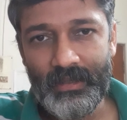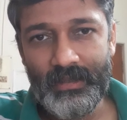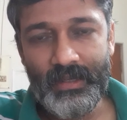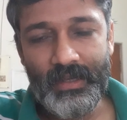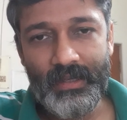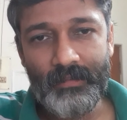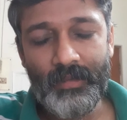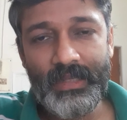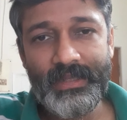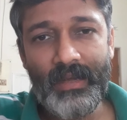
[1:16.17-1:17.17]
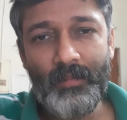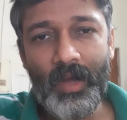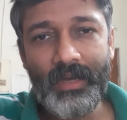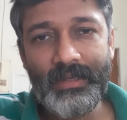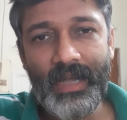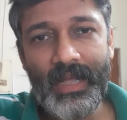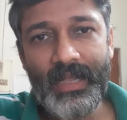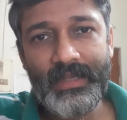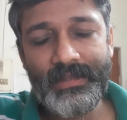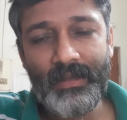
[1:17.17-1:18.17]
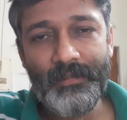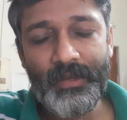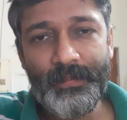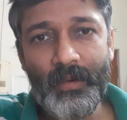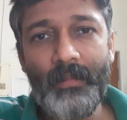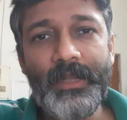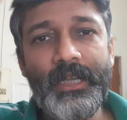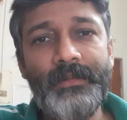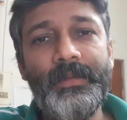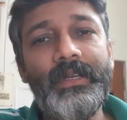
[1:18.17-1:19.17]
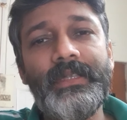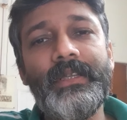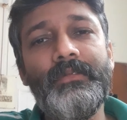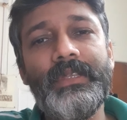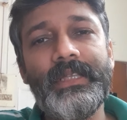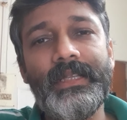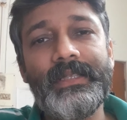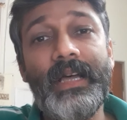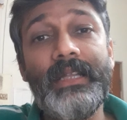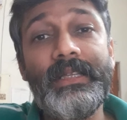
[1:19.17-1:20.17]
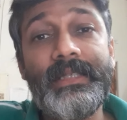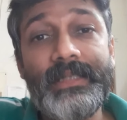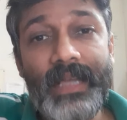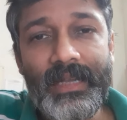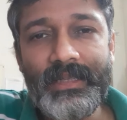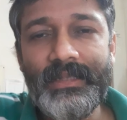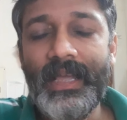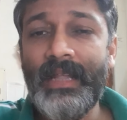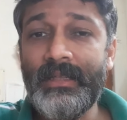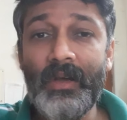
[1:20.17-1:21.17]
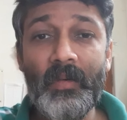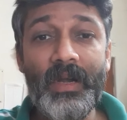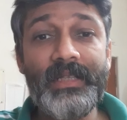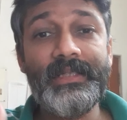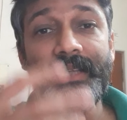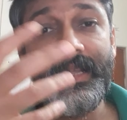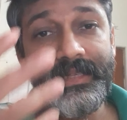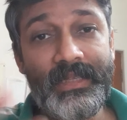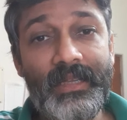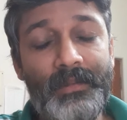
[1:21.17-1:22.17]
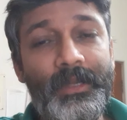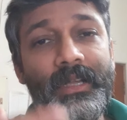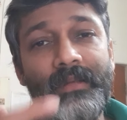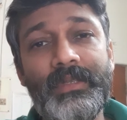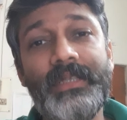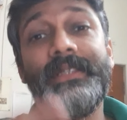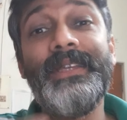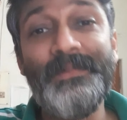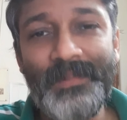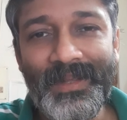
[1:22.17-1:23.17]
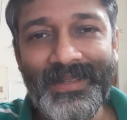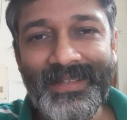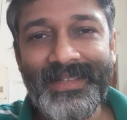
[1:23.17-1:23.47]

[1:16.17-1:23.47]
the when someone dies, some very prominent person, we say the sun is set, then the word sun here becomes a symbol.